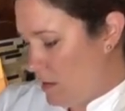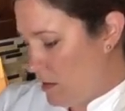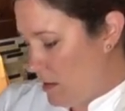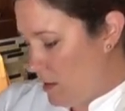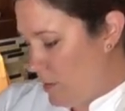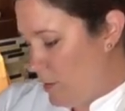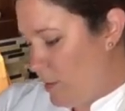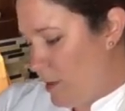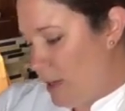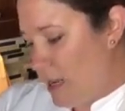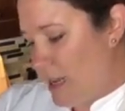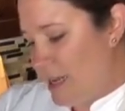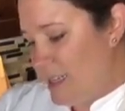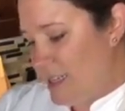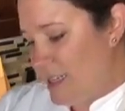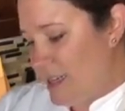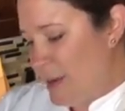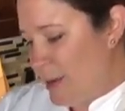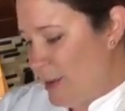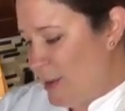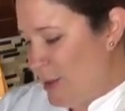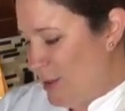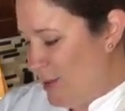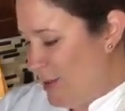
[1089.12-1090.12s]
And when I
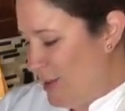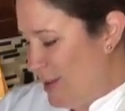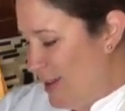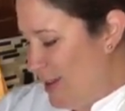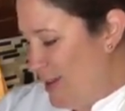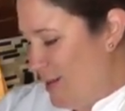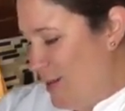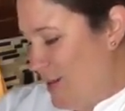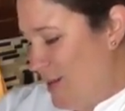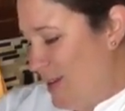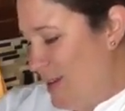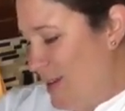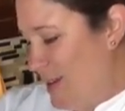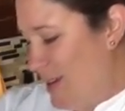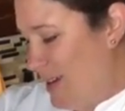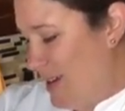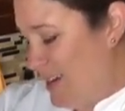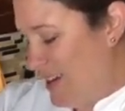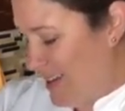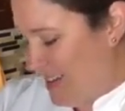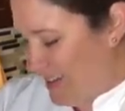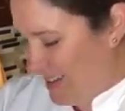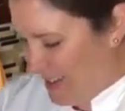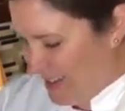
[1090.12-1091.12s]
tell you
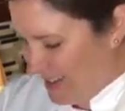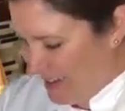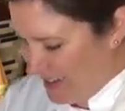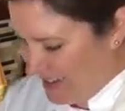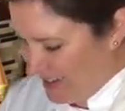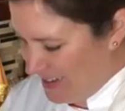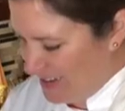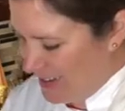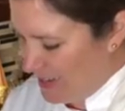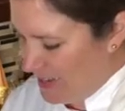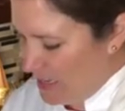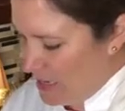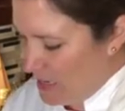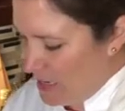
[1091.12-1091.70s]
though,